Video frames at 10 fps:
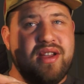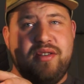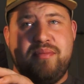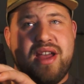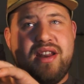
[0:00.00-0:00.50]

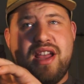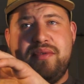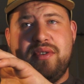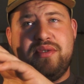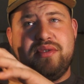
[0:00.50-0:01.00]
you're bound to
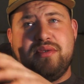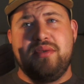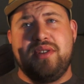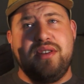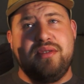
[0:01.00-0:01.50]
have a
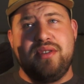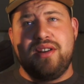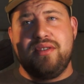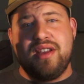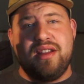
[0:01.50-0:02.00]
screw or two, you
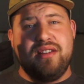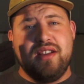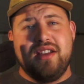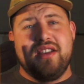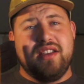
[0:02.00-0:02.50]
know, get
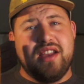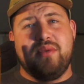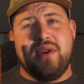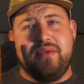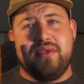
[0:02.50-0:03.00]

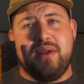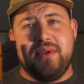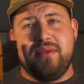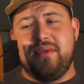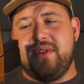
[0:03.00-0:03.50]
away from you.